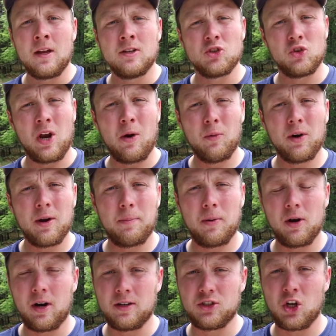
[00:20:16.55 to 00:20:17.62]
So now we're going to
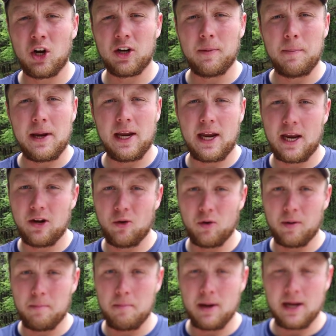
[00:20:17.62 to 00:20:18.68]
put our chunk of meat into
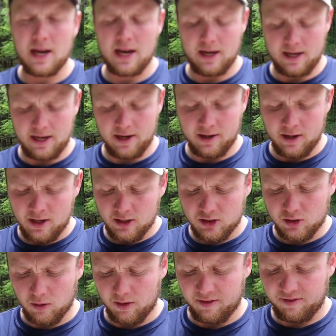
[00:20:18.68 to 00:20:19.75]
our meat head here.
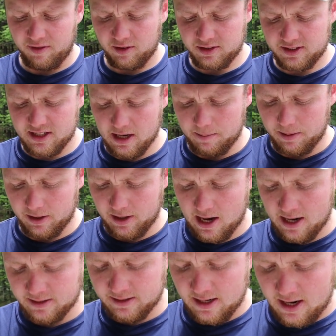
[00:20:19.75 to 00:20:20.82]
So the first step here,
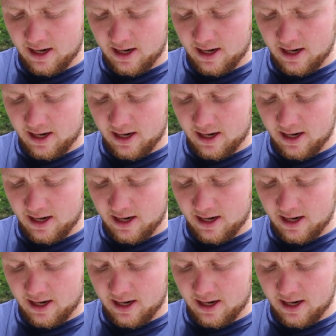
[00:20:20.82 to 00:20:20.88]
guys,